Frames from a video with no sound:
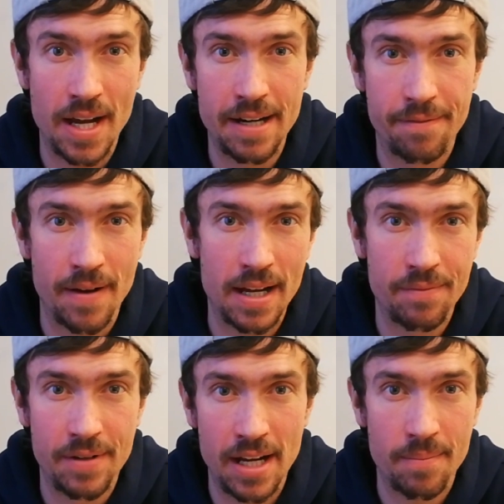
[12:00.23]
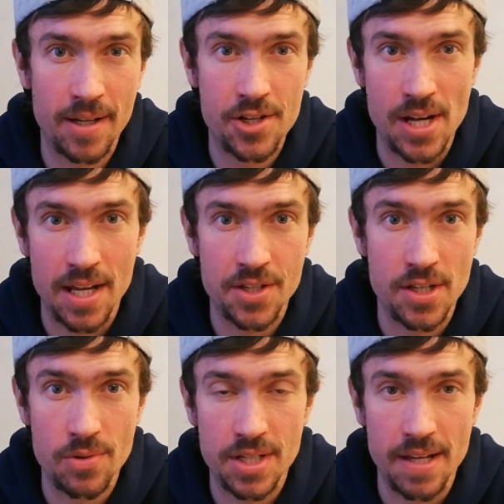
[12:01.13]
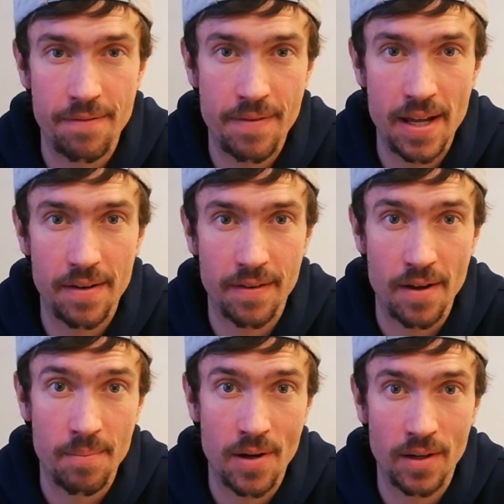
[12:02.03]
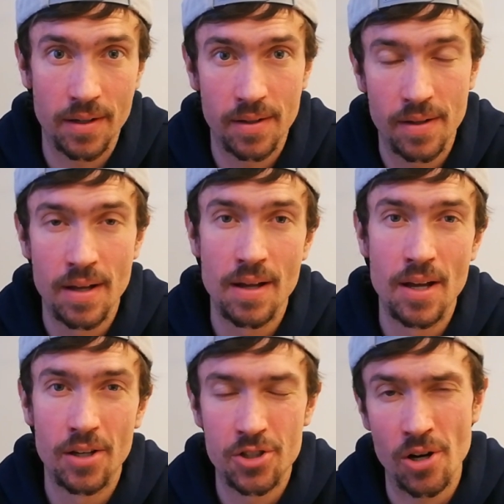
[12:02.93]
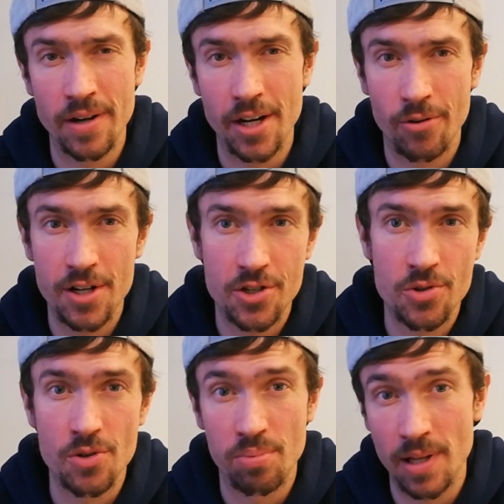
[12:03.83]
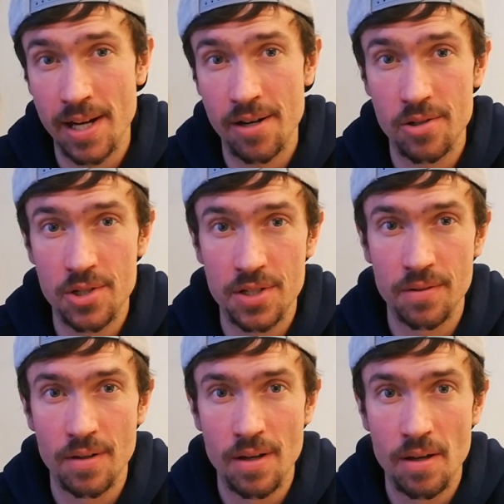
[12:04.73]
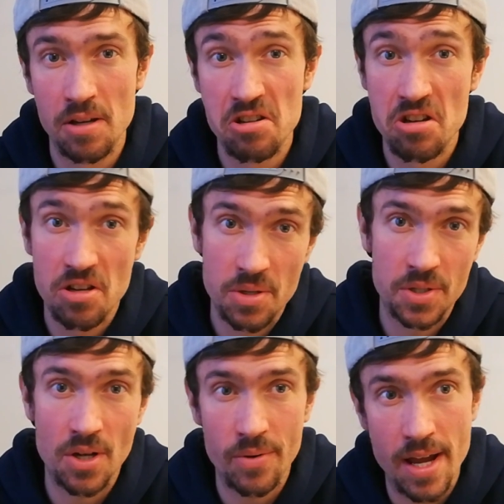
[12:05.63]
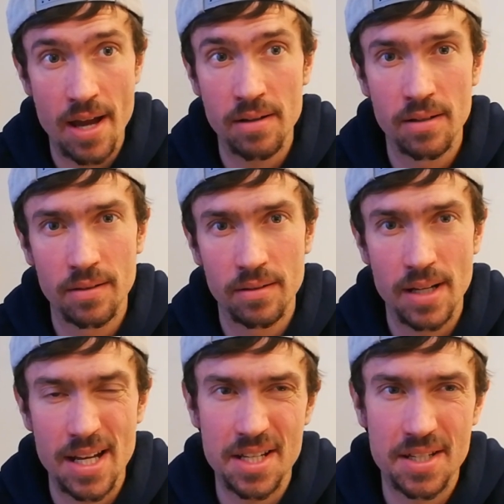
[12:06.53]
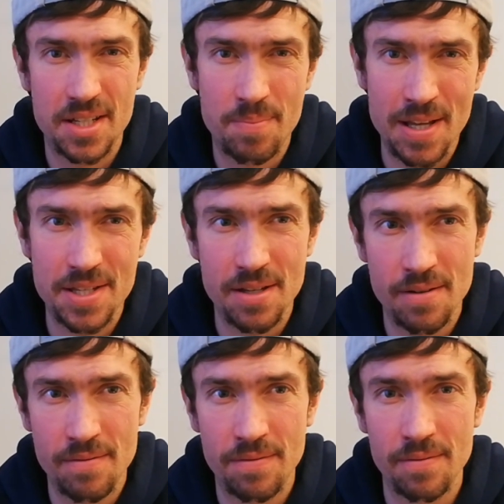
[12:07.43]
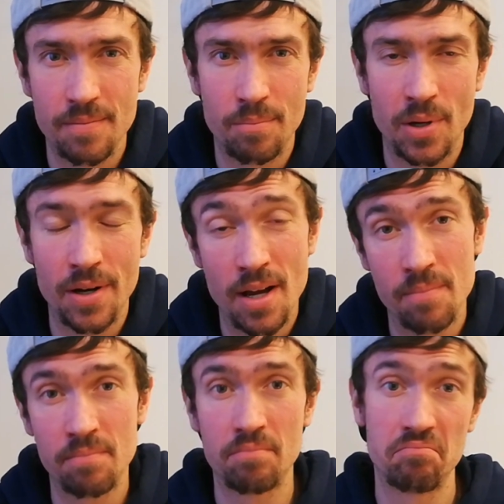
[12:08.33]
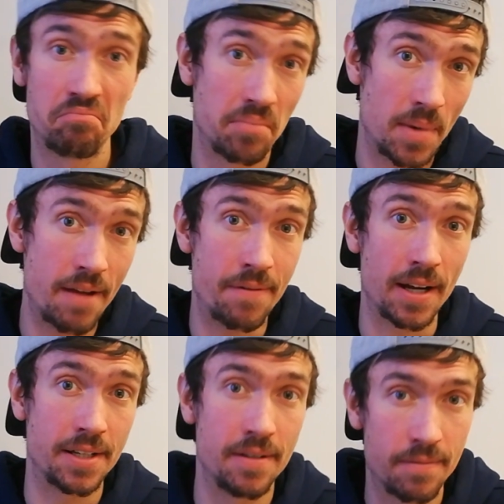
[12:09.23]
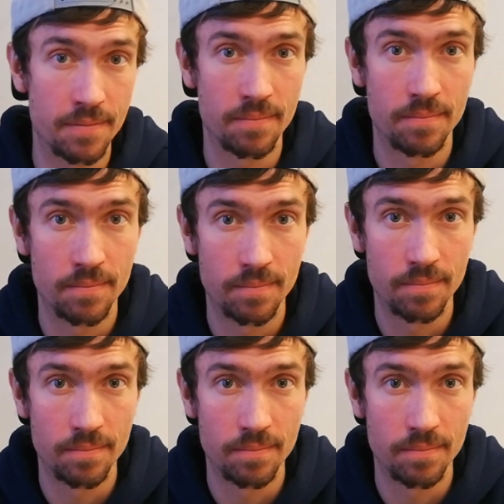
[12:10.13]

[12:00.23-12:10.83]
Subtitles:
divide 5 damage as you see fit among target creatures or players. So yeah, expensive, but effective.